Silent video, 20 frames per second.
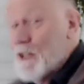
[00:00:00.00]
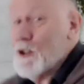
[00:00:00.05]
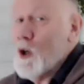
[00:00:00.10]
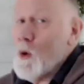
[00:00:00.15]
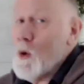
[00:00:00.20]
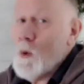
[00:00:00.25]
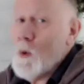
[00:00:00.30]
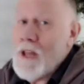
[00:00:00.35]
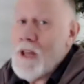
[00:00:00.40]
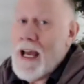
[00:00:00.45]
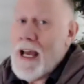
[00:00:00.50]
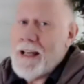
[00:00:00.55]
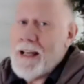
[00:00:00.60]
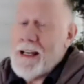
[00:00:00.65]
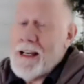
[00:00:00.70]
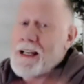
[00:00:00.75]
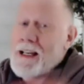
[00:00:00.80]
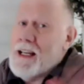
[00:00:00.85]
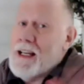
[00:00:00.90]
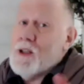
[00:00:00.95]
know that,
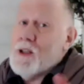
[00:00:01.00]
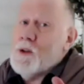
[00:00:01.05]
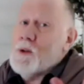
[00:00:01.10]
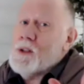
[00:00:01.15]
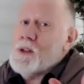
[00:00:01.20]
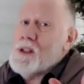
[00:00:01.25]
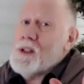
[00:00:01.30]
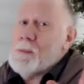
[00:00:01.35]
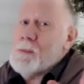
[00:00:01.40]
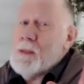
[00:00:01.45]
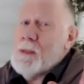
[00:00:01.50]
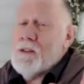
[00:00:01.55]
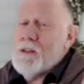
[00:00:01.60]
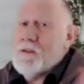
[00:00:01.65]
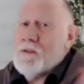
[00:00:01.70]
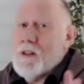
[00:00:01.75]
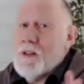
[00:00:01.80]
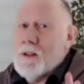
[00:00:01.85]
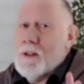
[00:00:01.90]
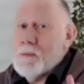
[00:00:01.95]
and I can only speak
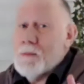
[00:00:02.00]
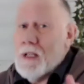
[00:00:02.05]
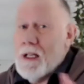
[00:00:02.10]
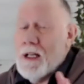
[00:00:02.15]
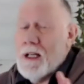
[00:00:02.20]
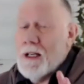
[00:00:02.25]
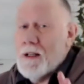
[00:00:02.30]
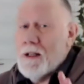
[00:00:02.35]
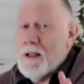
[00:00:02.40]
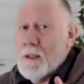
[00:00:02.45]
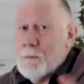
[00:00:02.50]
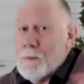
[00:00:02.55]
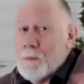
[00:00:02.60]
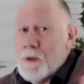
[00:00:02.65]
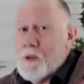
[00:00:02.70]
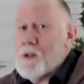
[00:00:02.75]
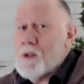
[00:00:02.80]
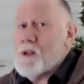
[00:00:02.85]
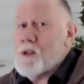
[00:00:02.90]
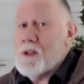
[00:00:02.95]
from a
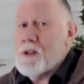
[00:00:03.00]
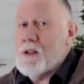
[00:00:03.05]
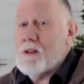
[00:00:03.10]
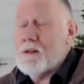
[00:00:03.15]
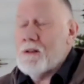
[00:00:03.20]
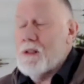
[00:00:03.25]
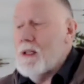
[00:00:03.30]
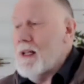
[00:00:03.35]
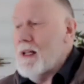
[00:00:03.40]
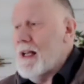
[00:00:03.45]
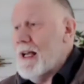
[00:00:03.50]
person.